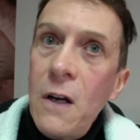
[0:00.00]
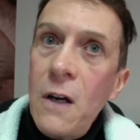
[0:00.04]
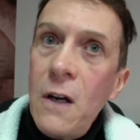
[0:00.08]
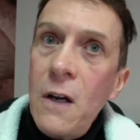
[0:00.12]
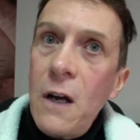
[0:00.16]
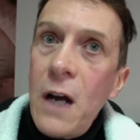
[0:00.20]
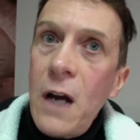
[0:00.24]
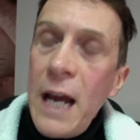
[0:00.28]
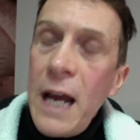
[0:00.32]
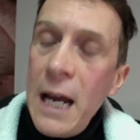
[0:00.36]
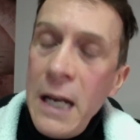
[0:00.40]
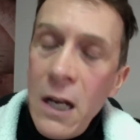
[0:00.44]

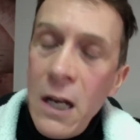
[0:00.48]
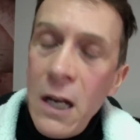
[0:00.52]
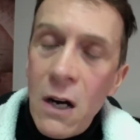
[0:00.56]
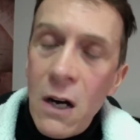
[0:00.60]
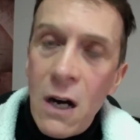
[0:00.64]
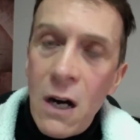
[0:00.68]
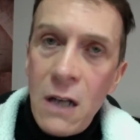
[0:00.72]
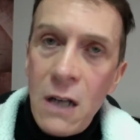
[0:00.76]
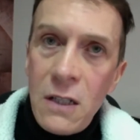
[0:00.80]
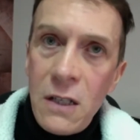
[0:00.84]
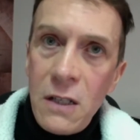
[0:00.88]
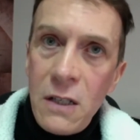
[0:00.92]
any
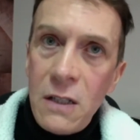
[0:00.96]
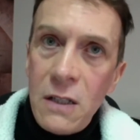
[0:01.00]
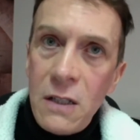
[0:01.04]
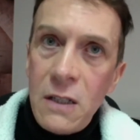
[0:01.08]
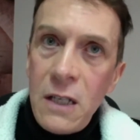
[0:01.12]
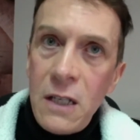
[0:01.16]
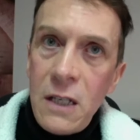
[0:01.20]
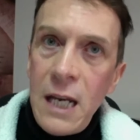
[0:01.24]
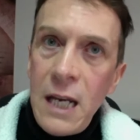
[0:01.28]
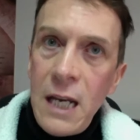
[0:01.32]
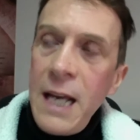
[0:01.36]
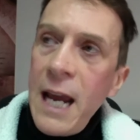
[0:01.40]
artist
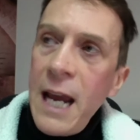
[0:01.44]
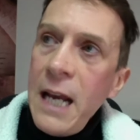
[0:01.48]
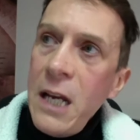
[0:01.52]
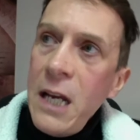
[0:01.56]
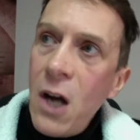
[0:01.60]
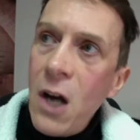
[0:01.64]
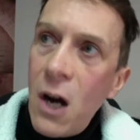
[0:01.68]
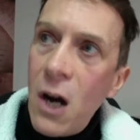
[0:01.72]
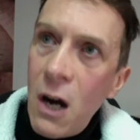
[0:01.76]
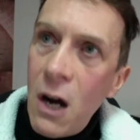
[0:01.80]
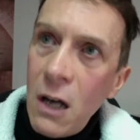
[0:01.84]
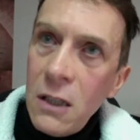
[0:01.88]
in any
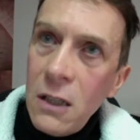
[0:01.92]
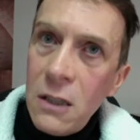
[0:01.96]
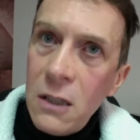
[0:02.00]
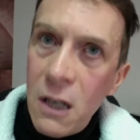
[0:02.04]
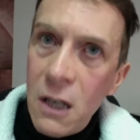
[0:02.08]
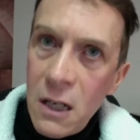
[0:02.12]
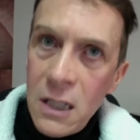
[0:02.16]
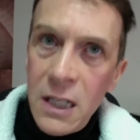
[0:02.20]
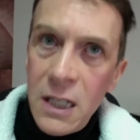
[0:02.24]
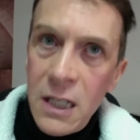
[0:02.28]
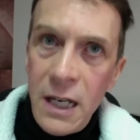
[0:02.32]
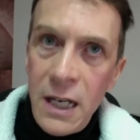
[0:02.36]
art
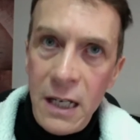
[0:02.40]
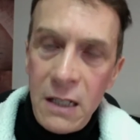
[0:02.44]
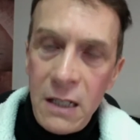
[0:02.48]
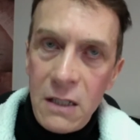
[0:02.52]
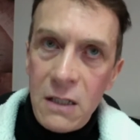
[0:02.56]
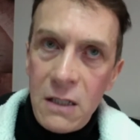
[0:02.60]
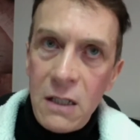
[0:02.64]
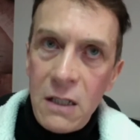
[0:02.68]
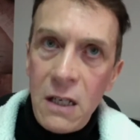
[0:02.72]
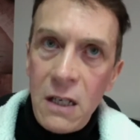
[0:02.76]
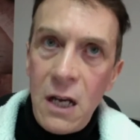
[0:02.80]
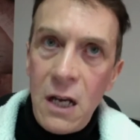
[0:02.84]

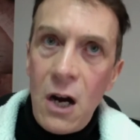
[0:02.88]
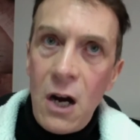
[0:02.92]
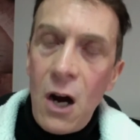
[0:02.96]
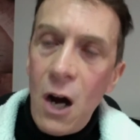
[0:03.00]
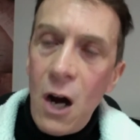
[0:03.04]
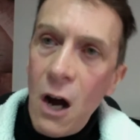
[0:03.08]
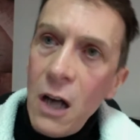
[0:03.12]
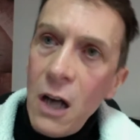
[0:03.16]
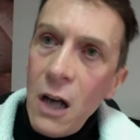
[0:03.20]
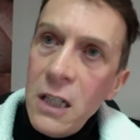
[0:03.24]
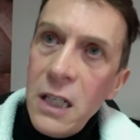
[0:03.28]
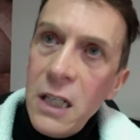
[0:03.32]
context.
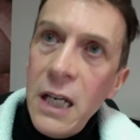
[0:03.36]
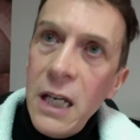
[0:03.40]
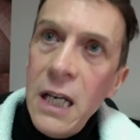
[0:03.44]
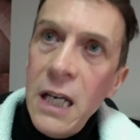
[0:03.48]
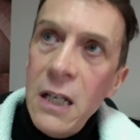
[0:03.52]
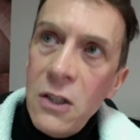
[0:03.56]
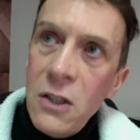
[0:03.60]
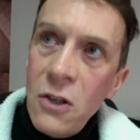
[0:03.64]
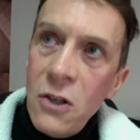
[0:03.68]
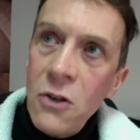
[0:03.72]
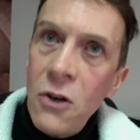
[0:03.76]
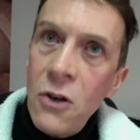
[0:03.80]
Art
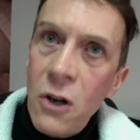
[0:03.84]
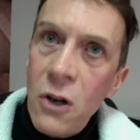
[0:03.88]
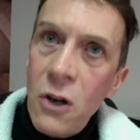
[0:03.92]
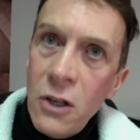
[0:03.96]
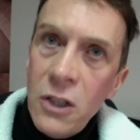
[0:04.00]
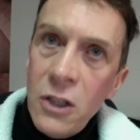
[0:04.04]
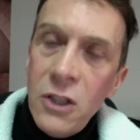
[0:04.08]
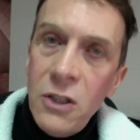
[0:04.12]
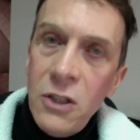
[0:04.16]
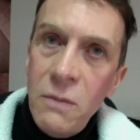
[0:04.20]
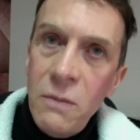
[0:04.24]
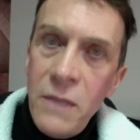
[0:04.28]
is not
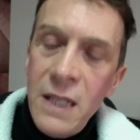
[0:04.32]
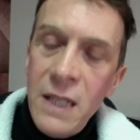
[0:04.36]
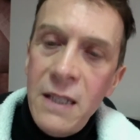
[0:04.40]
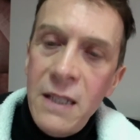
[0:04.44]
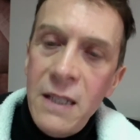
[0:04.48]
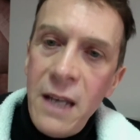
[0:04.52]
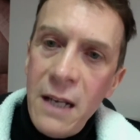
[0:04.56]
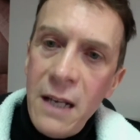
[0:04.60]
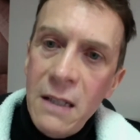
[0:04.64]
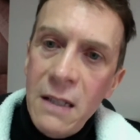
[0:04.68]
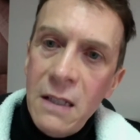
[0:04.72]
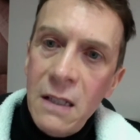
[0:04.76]
to be
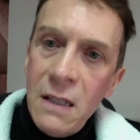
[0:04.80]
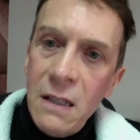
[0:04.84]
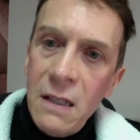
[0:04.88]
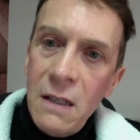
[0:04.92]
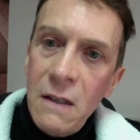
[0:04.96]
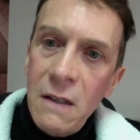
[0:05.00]
censored.